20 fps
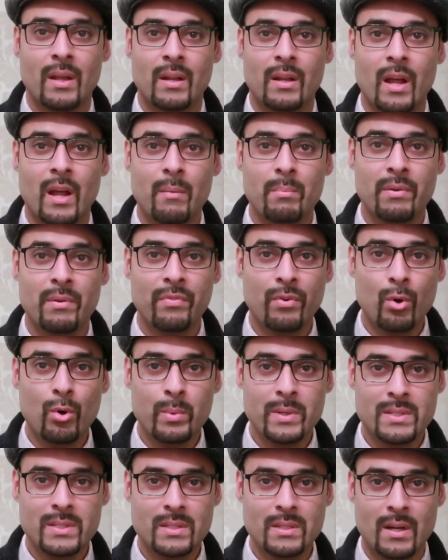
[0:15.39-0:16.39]
Now, before
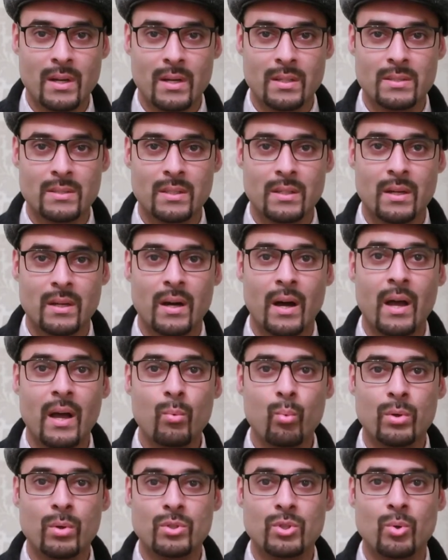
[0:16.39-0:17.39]
we start, I
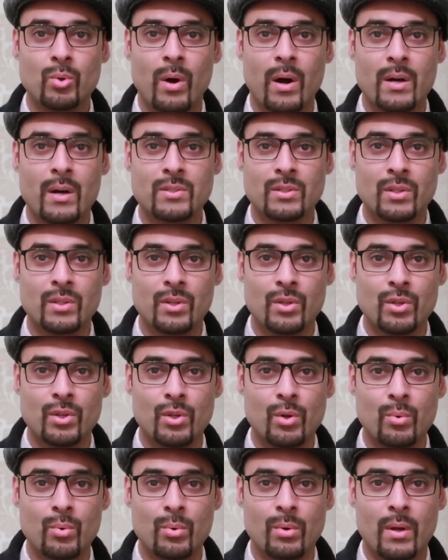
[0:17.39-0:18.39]
want to ask
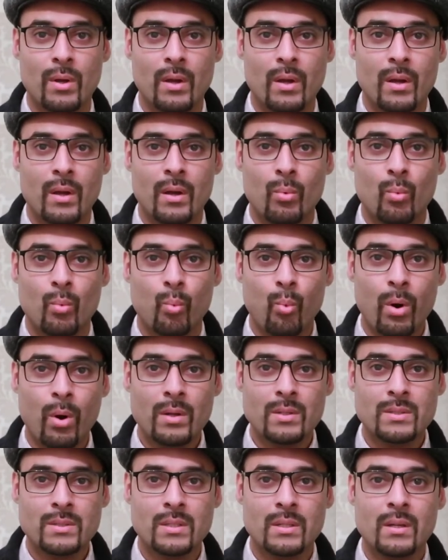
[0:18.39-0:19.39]
you,
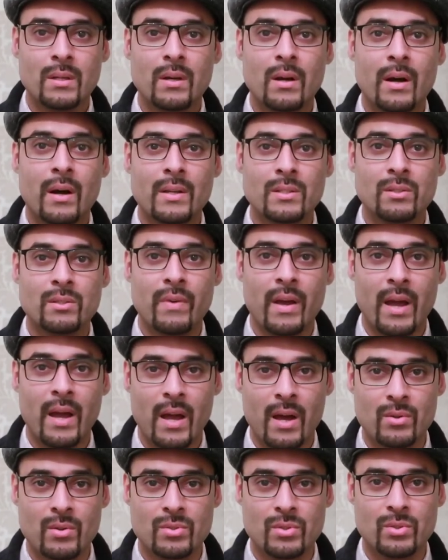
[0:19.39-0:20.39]
what kind of a
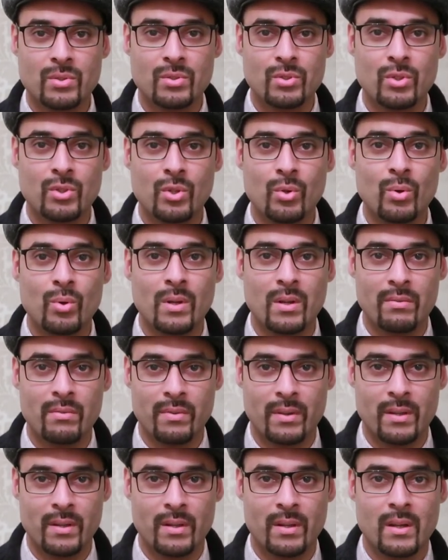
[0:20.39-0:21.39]
house do you
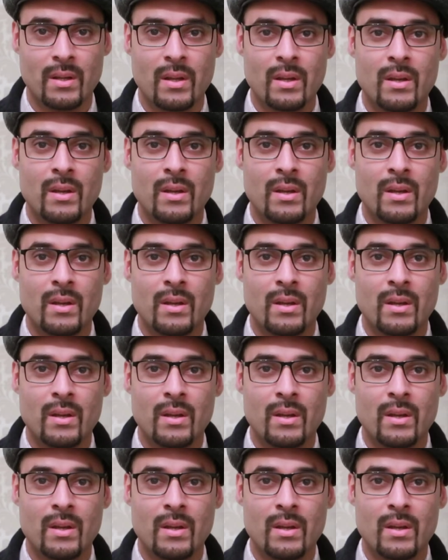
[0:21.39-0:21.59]
live in?